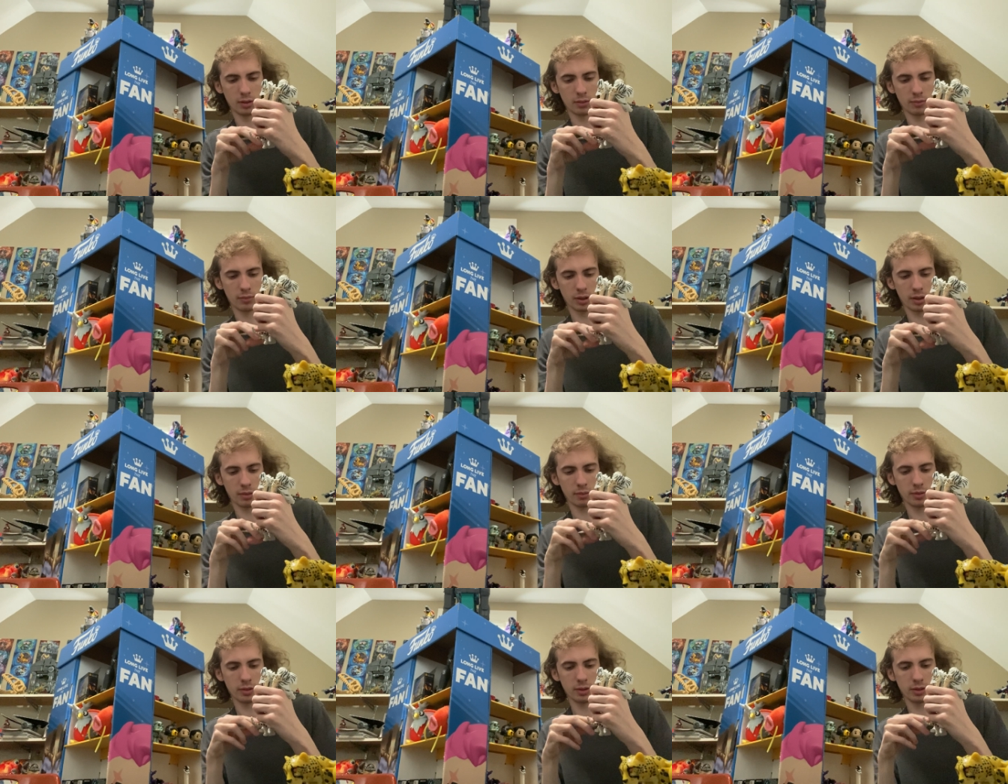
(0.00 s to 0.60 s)

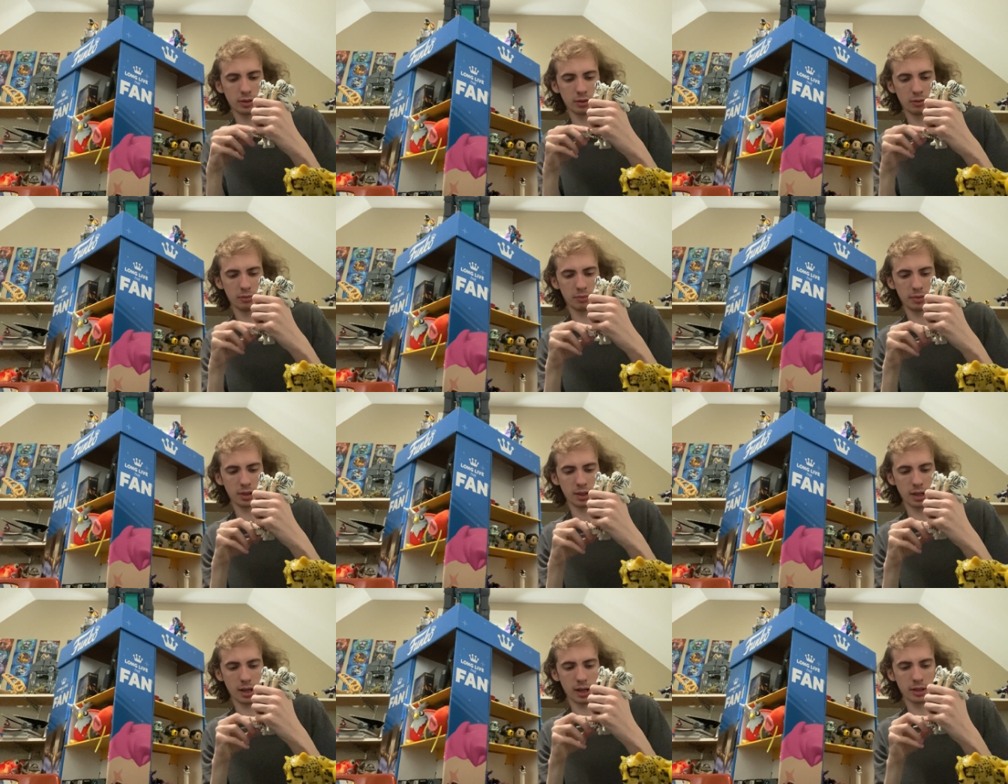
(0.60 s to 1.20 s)
Problem is it'll
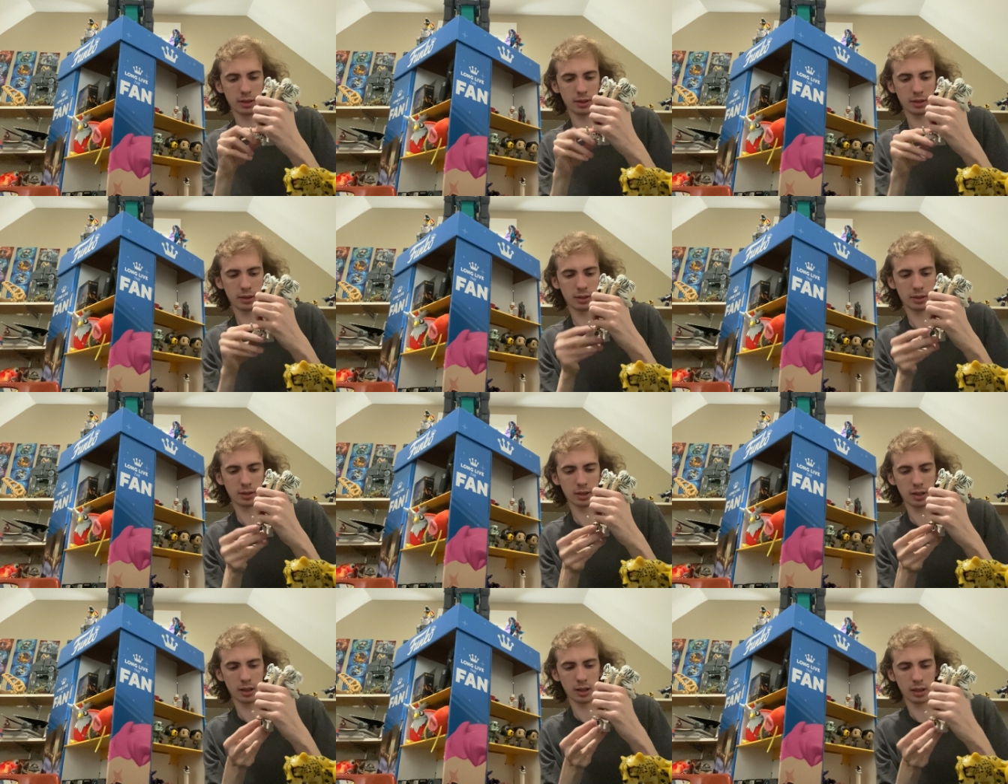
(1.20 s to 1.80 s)
be at the
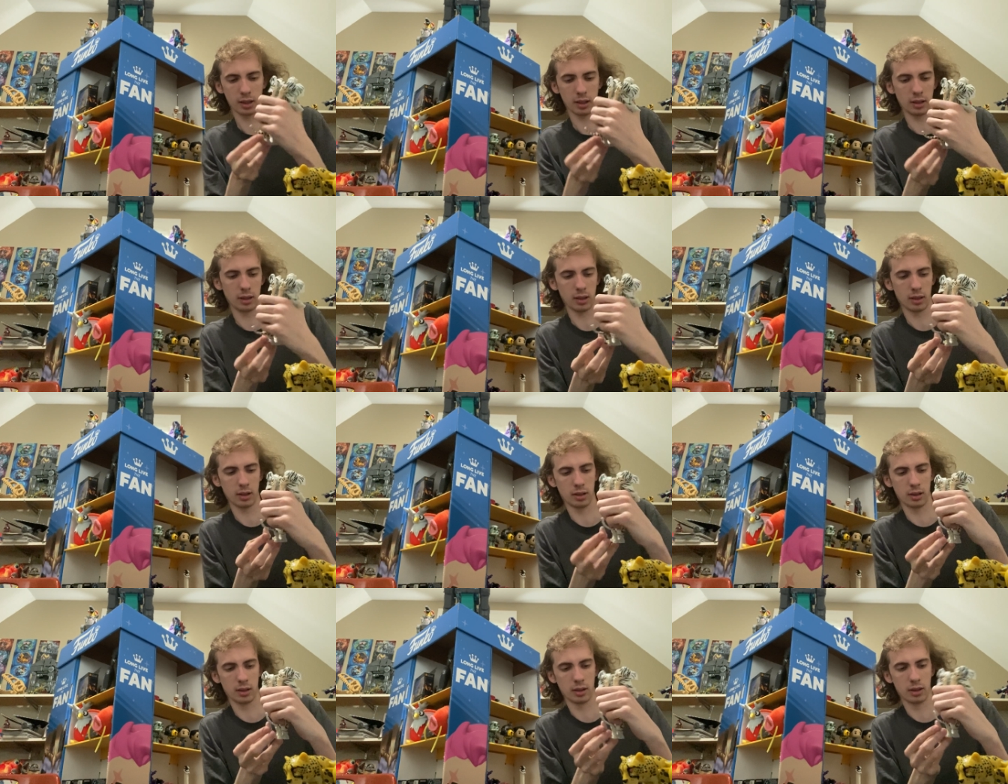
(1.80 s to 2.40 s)
side
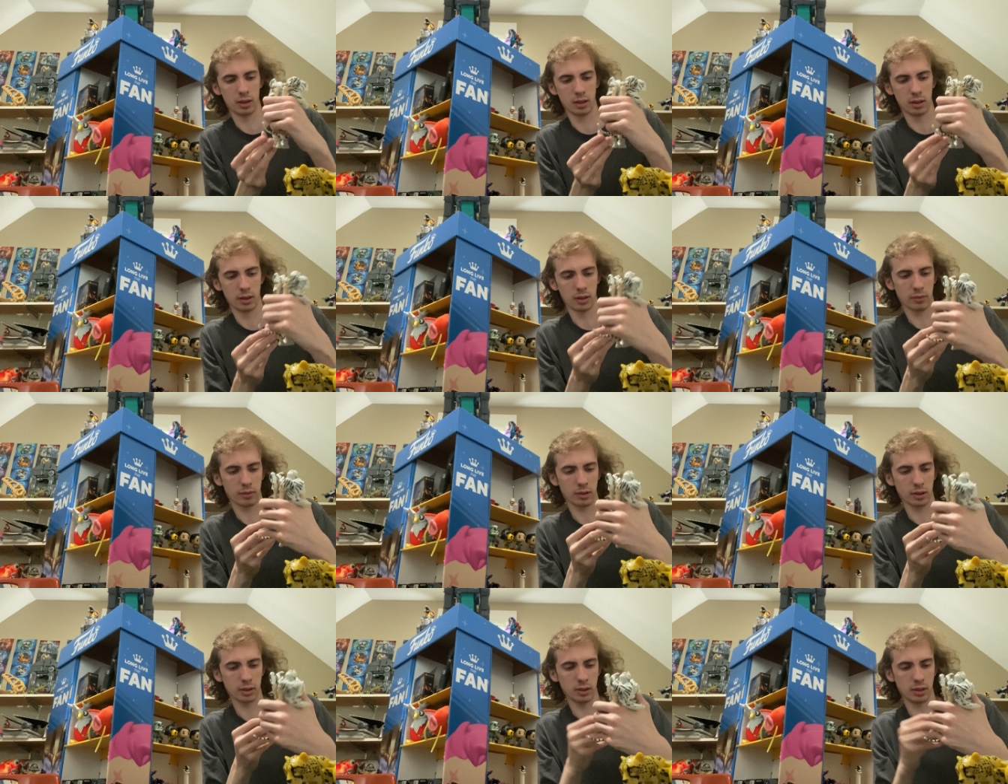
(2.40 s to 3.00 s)

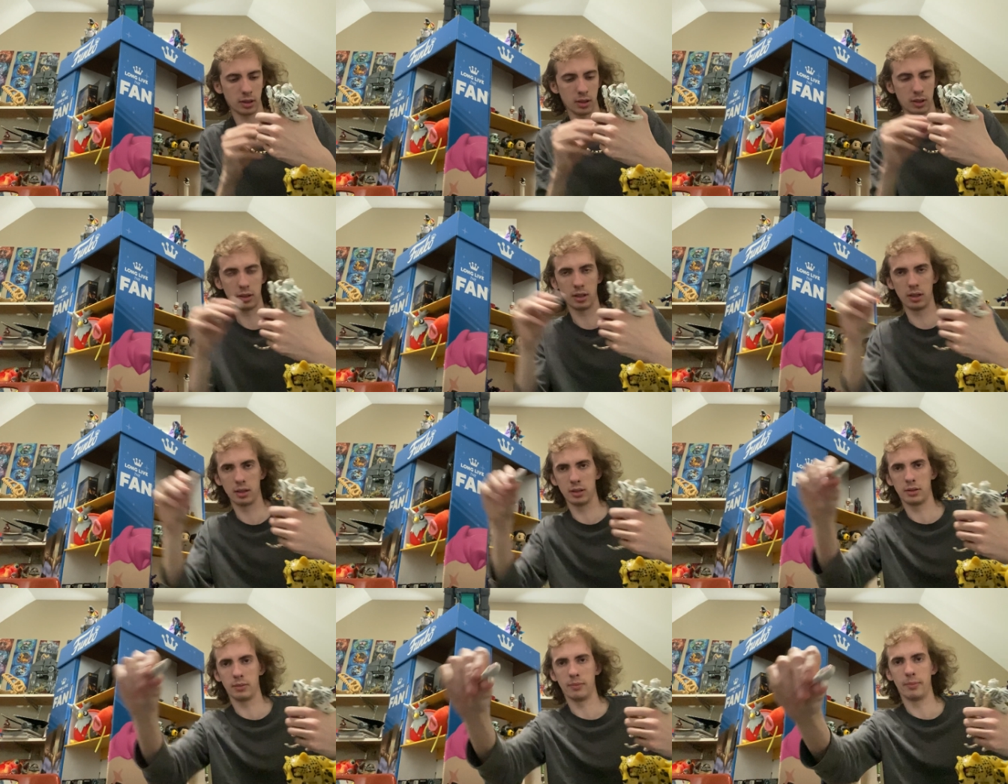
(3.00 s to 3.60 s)
because
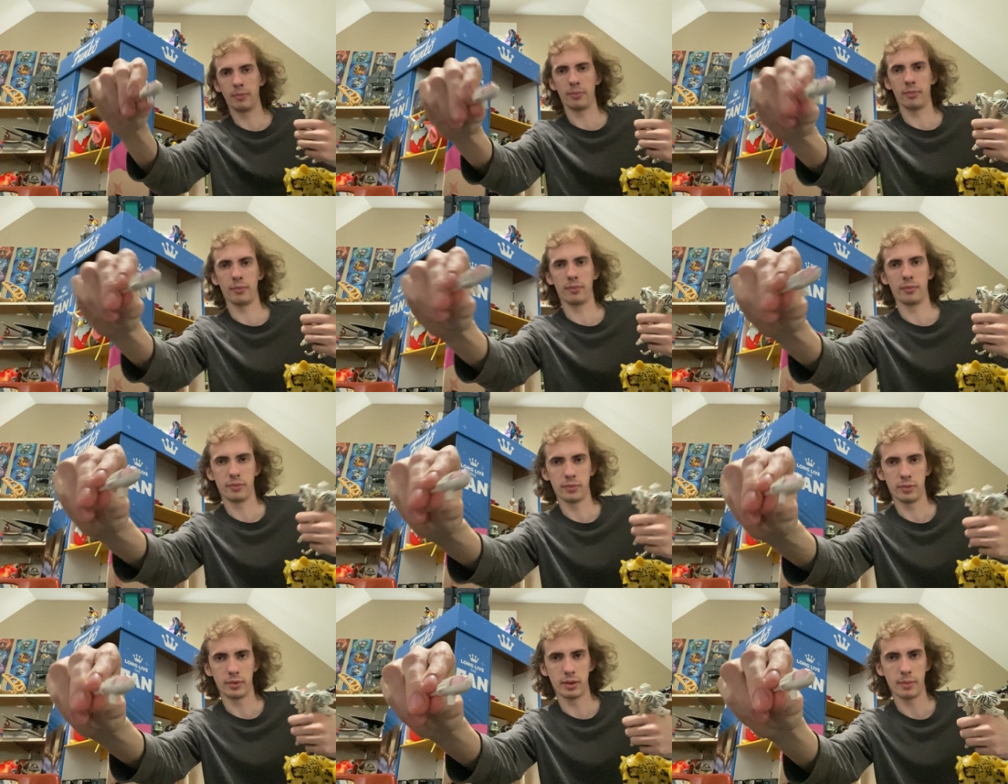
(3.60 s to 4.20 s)
this,
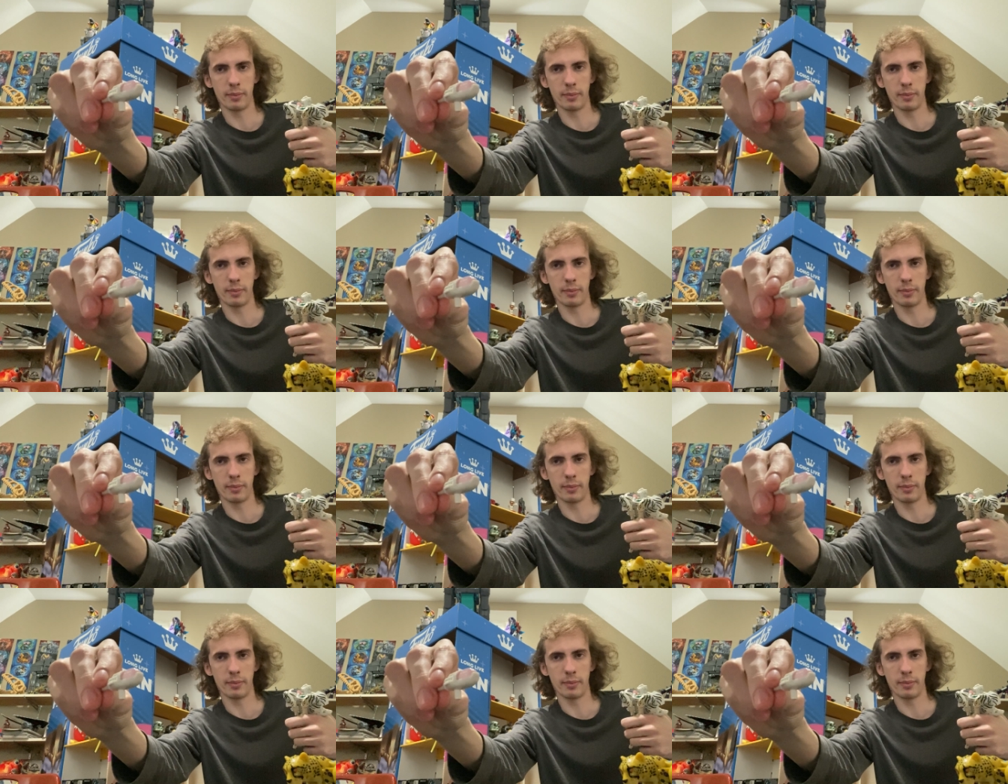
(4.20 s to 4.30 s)
the